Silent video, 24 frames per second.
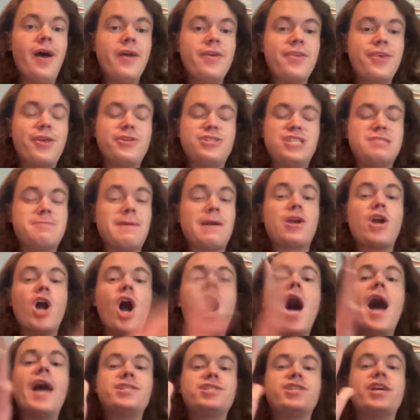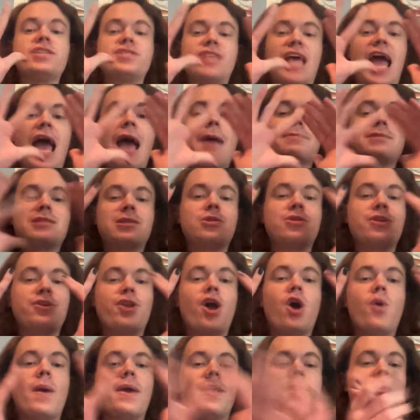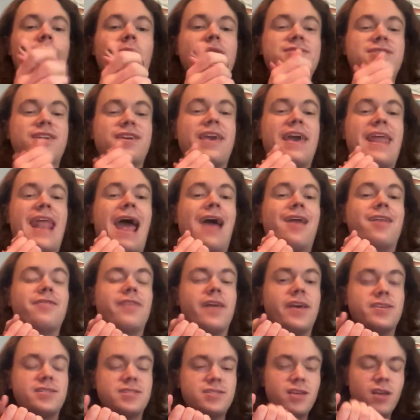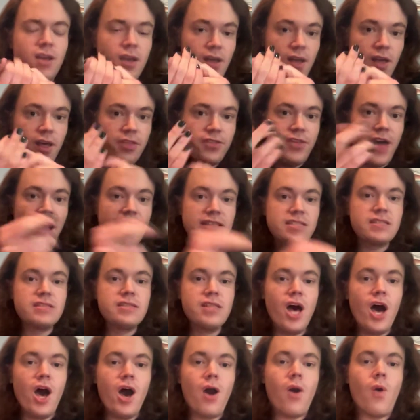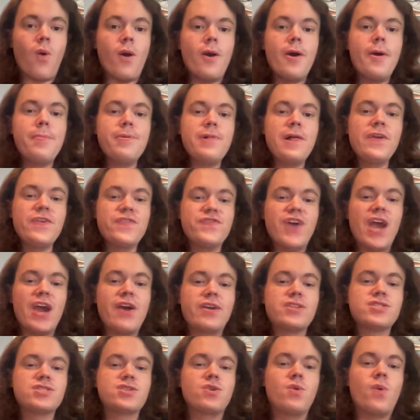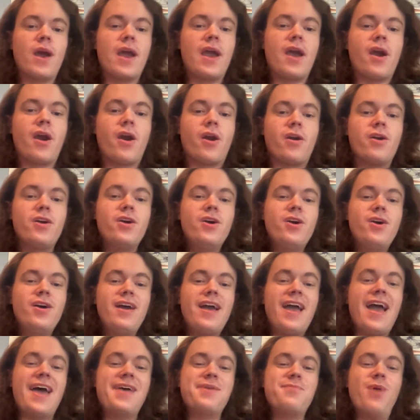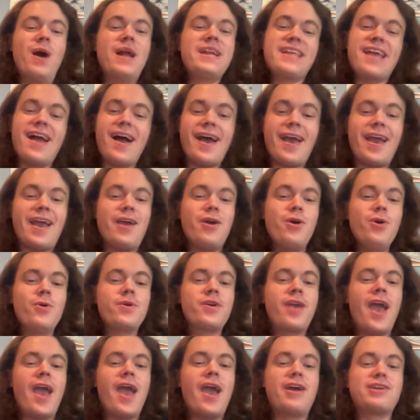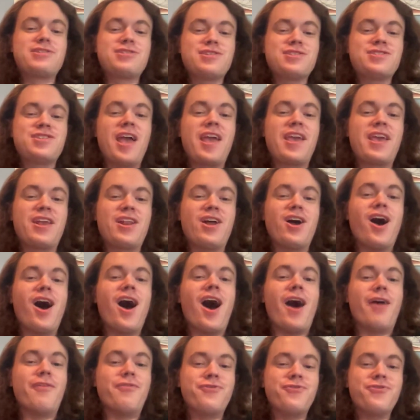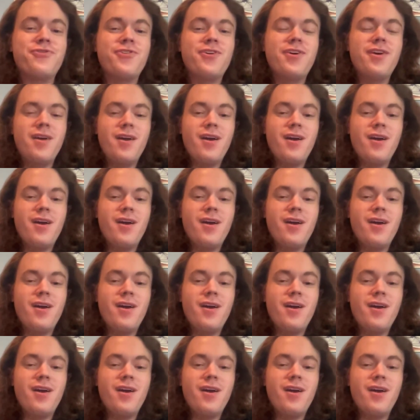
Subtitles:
She's been caught. She has absolutely no way to get out of this. That's low. Play fair and square. And one guy, who cares? Just take it off.